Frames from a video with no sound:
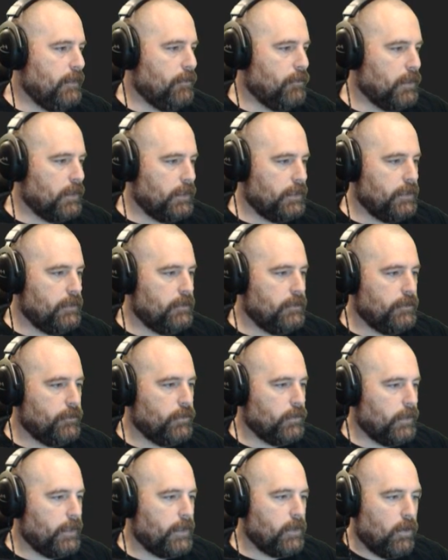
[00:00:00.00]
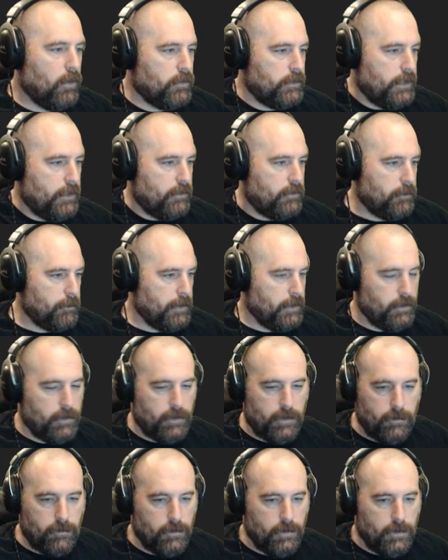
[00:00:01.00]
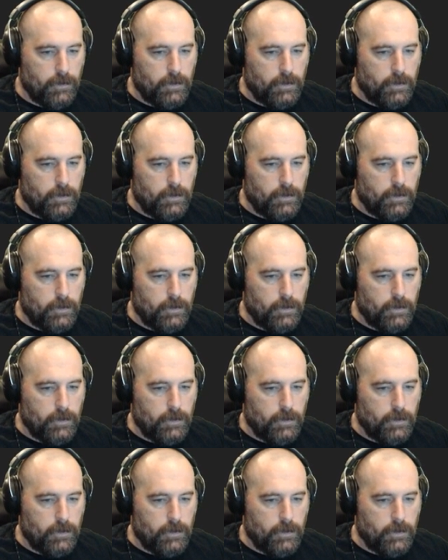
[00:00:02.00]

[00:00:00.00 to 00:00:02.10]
really calls out to me, you know?